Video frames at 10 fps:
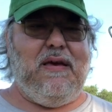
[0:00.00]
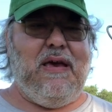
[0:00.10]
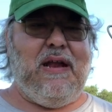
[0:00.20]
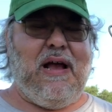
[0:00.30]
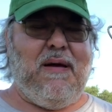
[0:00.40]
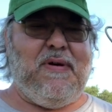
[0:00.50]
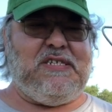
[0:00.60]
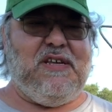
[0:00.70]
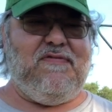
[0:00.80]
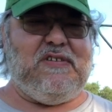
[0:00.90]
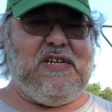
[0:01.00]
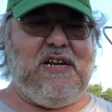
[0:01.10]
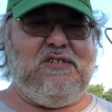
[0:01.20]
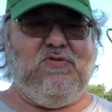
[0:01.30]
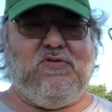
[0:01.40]
And I got myself a
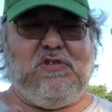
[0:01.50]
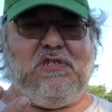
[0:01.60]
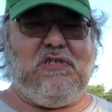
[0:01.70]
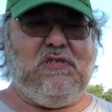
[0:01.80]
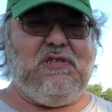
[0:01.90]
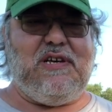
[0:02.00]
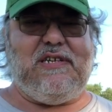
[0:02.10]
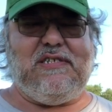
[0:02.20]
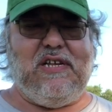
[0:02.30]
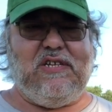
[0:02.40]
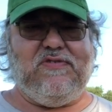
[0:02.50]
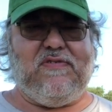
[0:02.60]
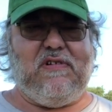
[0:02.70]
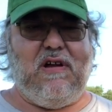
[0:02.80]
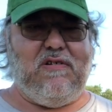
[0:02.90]
set of tools that sells
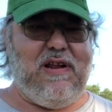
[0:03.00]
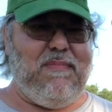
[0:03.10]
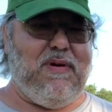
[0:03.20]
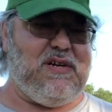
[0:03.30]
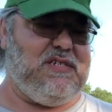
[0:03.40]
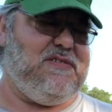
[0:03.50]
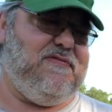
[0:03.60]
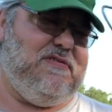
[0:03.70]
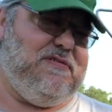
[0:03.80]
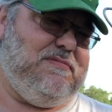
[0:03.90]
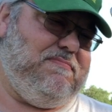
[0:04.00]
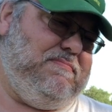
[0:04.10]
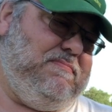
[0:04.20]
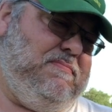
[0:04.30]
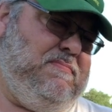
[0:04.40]
for 108 bucks for,
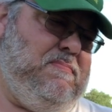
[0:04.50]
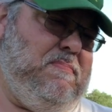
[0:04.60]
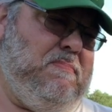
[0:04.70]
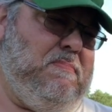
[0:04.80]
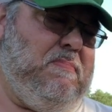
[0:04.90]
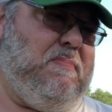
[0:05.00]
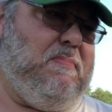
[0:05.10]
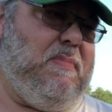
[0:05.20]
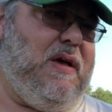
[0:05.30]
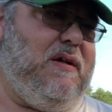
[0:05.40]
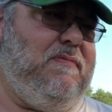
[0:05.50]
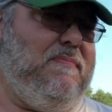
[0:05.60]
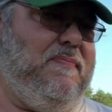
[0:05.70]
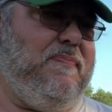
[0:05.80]
oh,